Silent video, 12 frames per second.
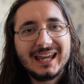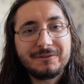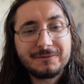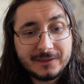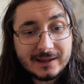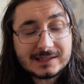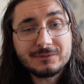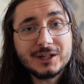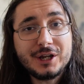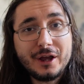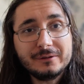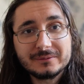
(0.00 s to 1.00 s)
If this
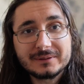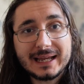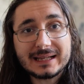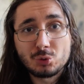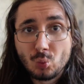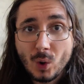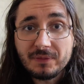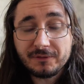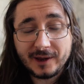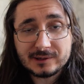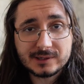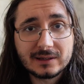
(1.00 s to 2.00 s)
video gets one
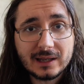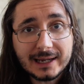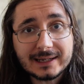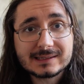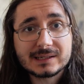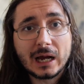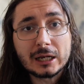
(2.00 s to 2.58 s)
thousand likes,